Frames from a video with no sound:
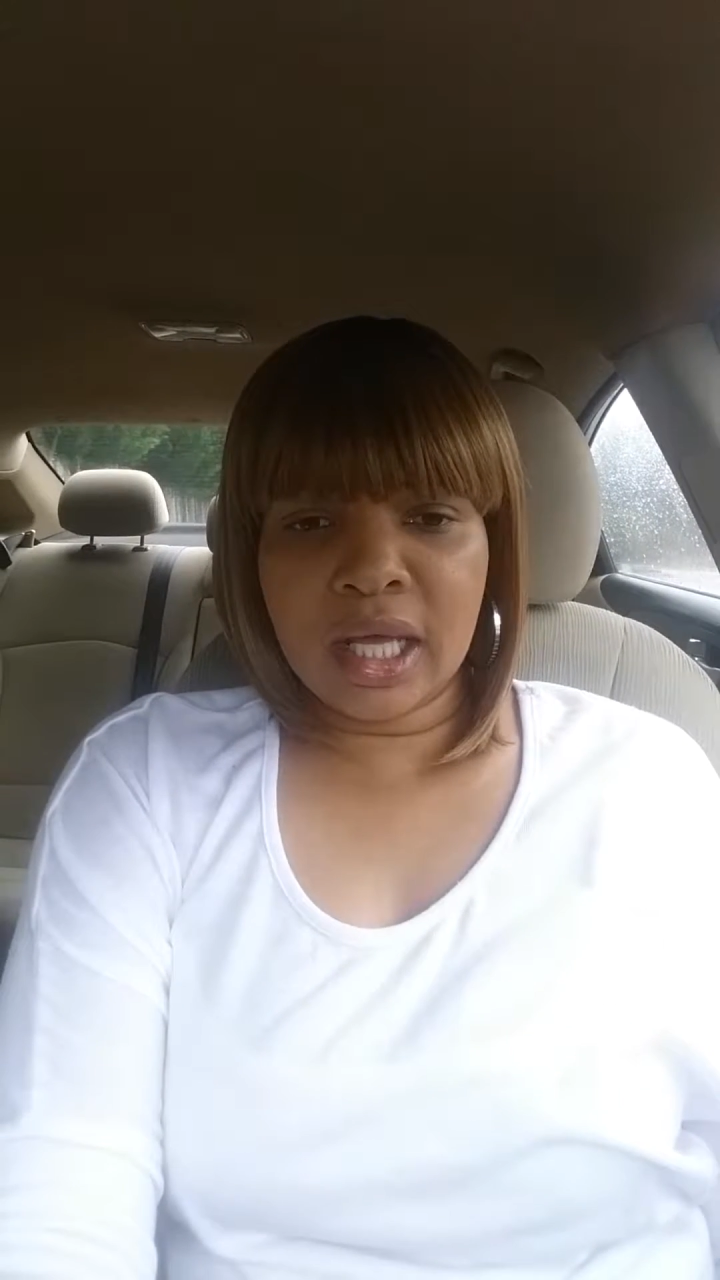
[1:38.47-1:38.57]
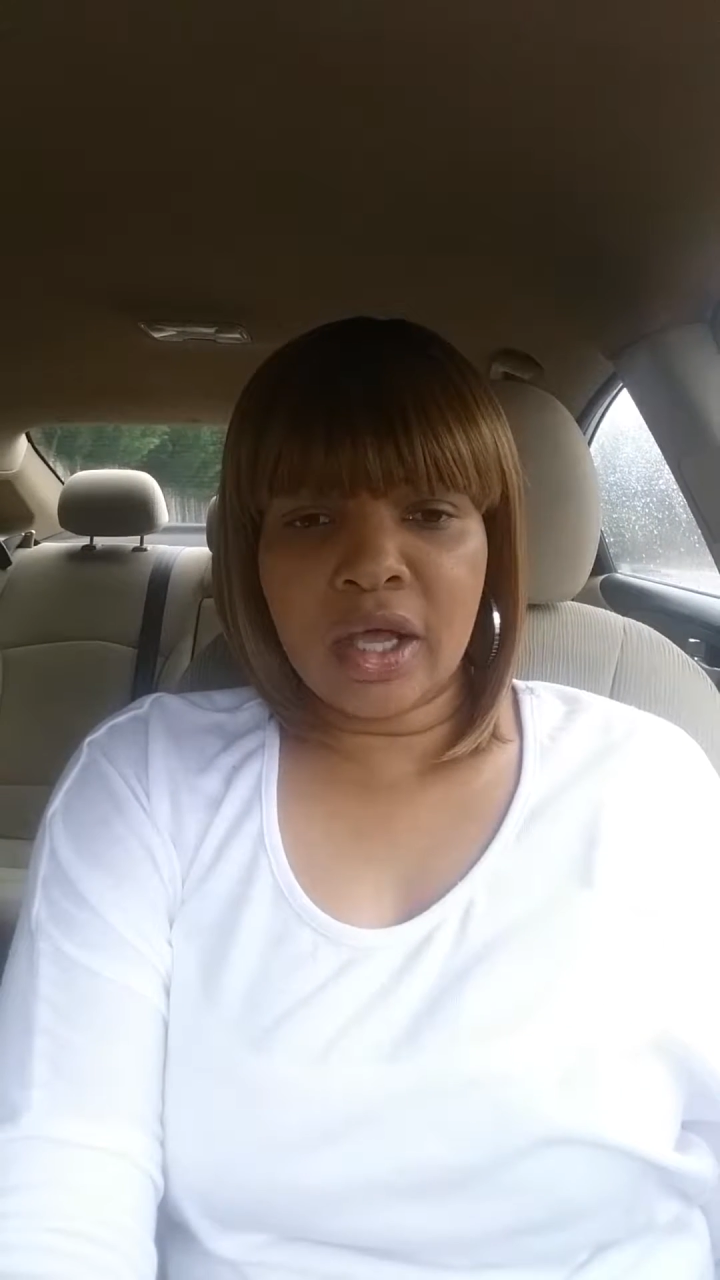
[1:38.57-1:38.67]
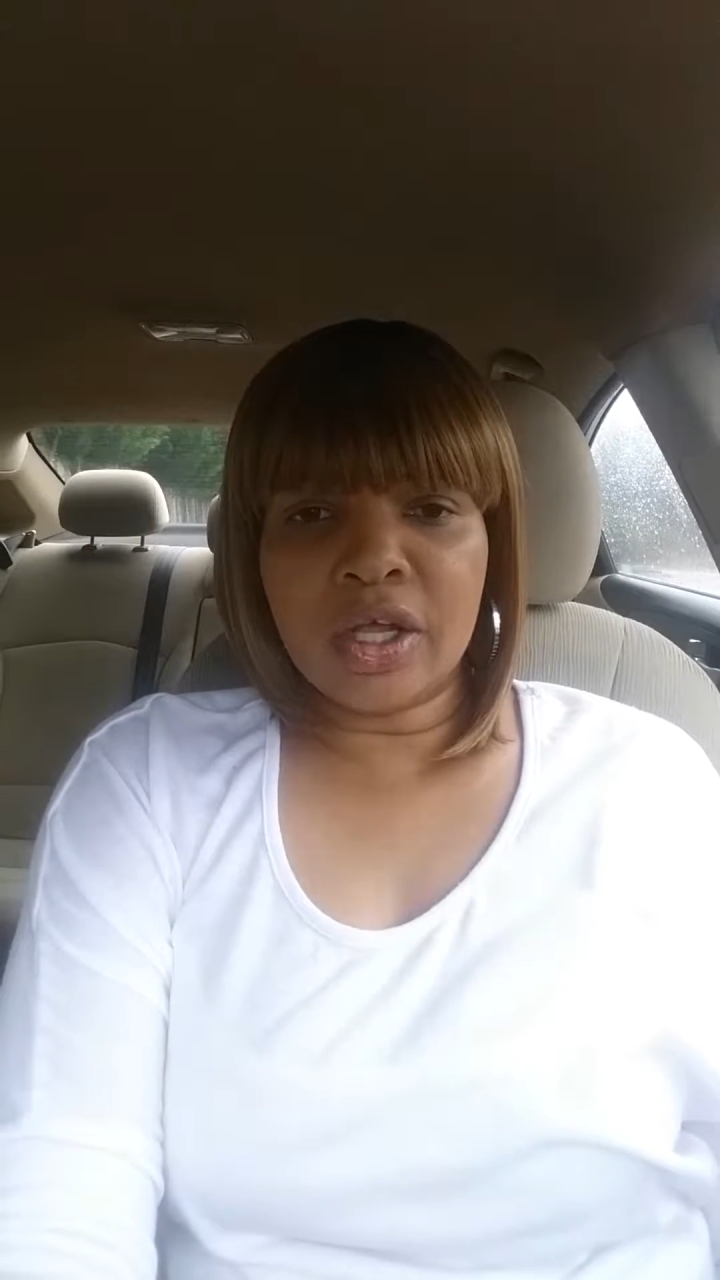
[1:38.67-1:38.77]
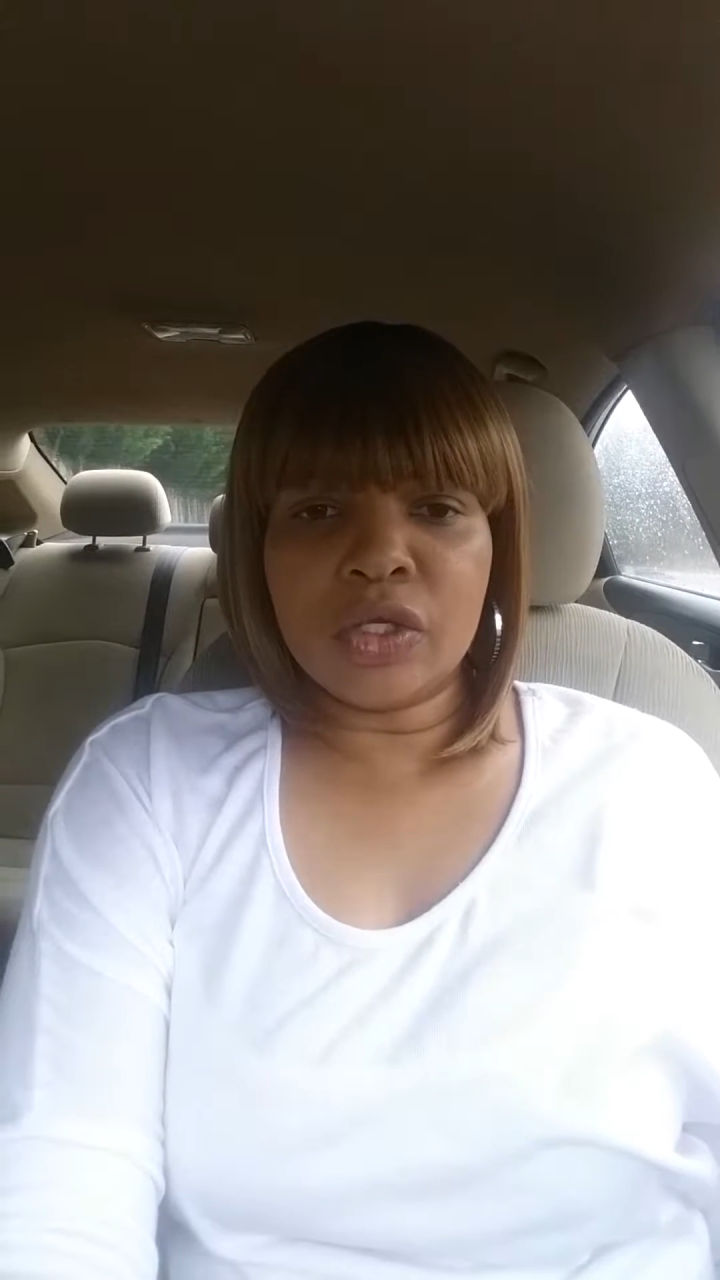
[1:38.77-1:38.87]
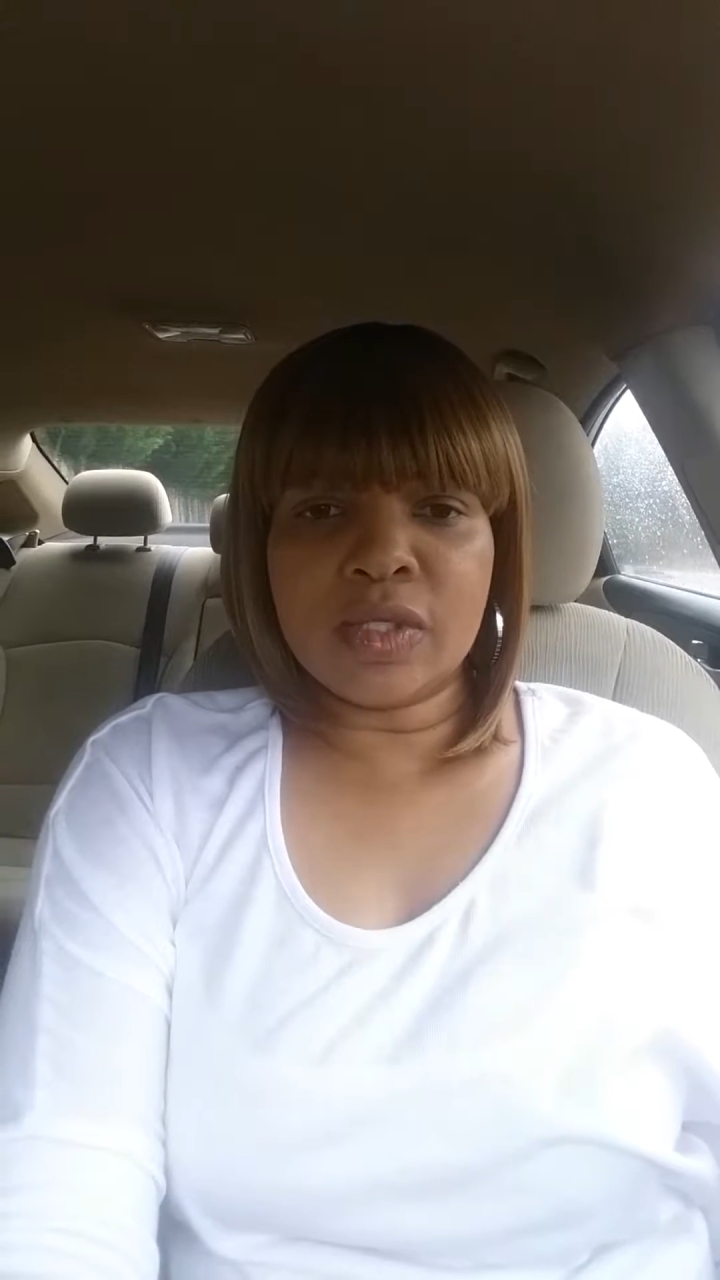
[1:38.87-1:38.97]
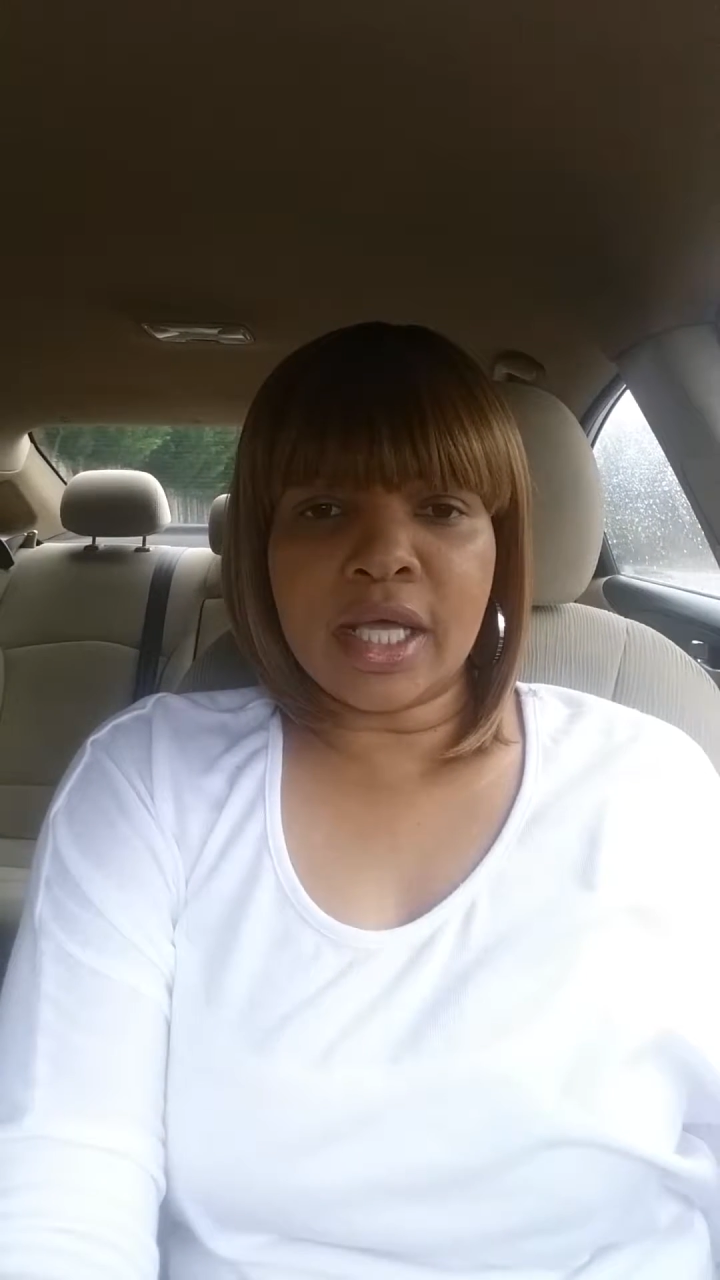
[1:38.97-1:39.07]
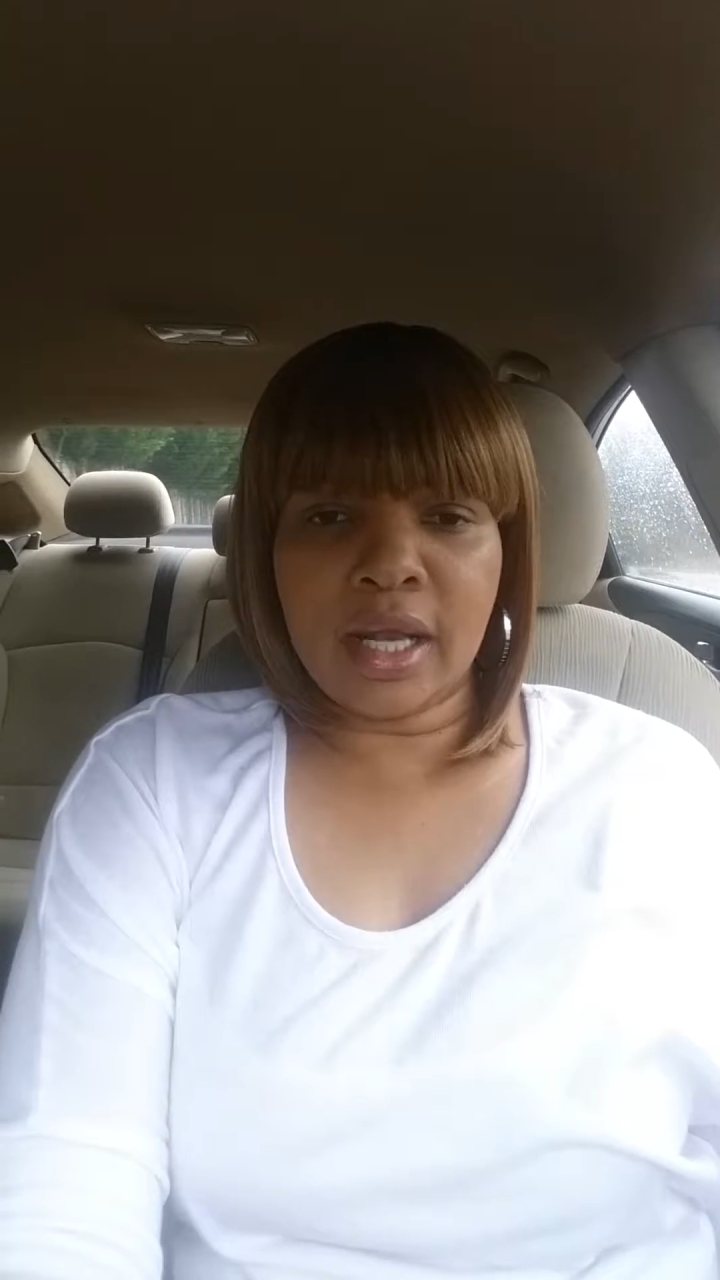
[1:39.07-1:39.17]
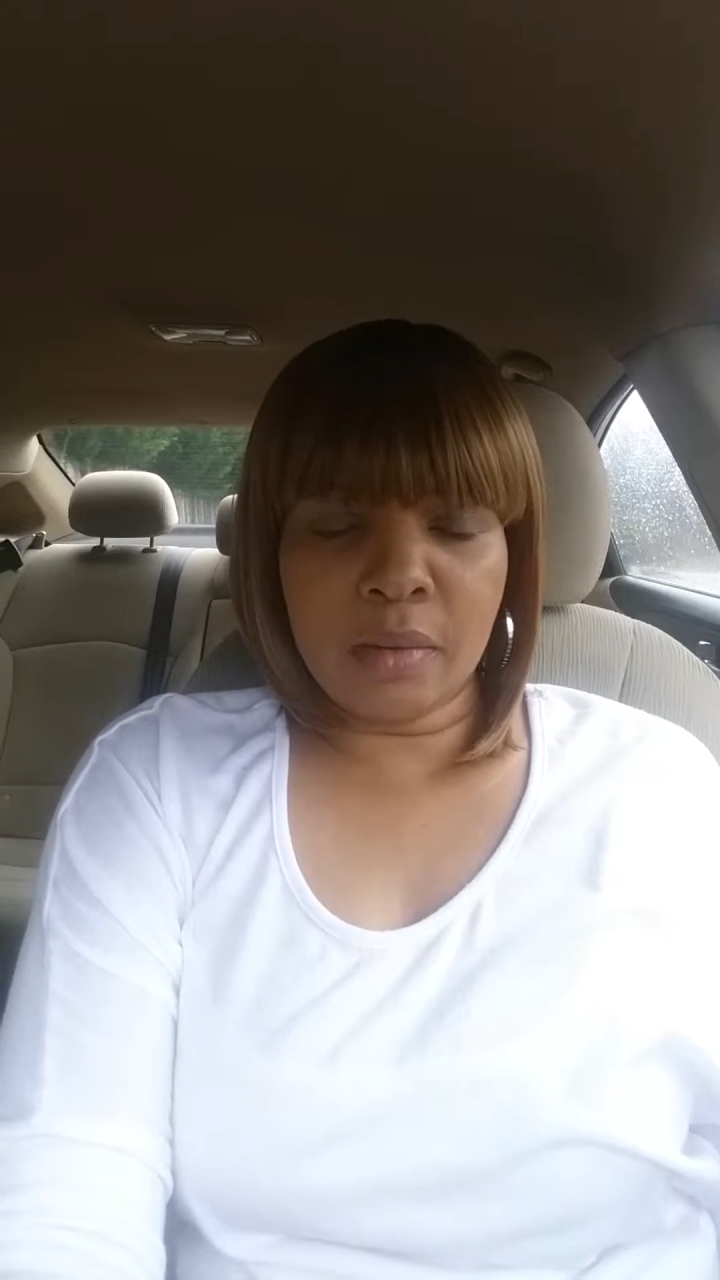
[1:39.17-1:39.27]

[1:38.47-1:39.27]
there and you're saying,